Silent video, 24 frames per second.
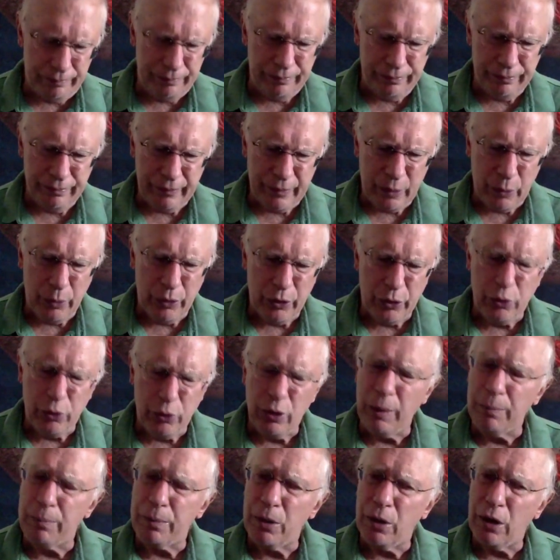with
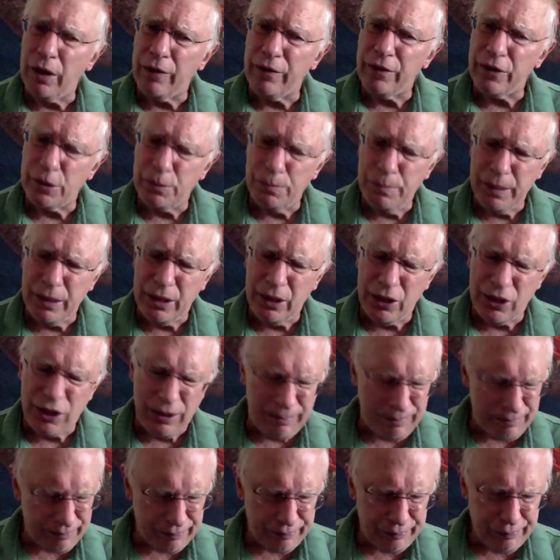Trump in office,
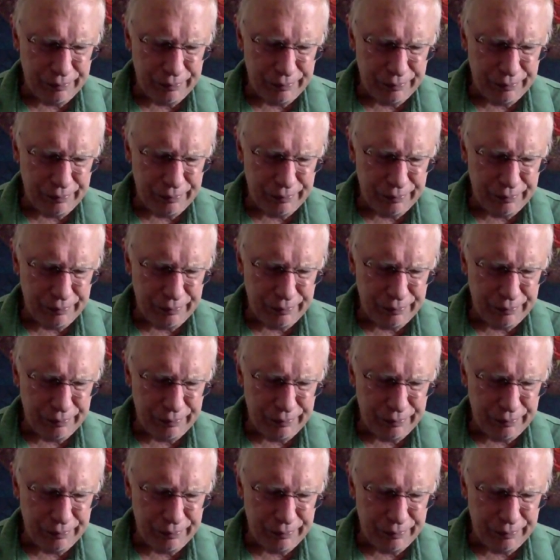because